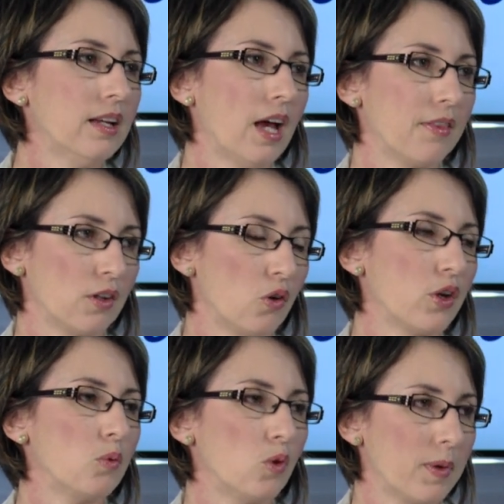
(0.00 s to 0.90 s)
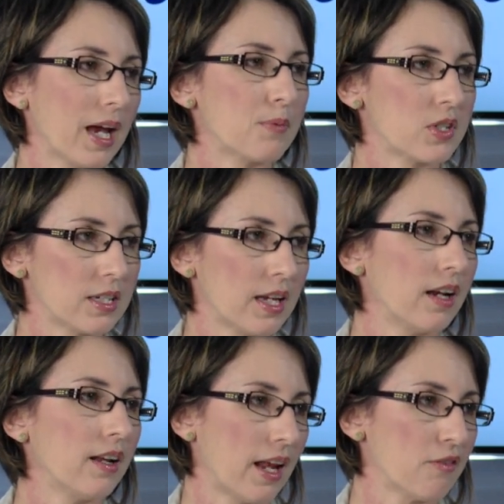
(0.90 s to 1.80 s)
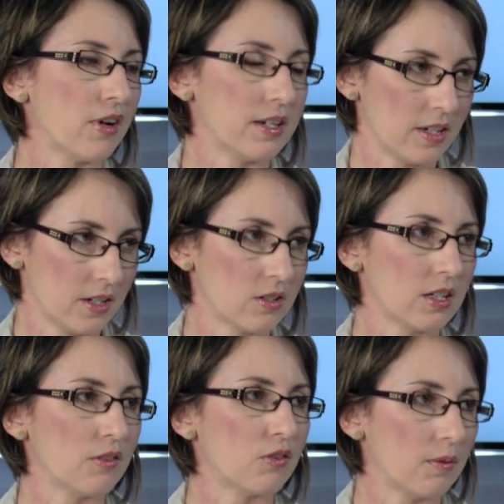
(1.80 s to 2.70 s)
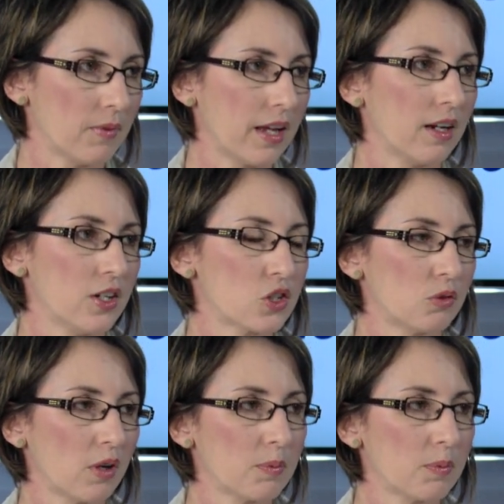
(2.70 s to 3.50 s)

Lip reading: and the lawyer will be able to get that funding to give them that initial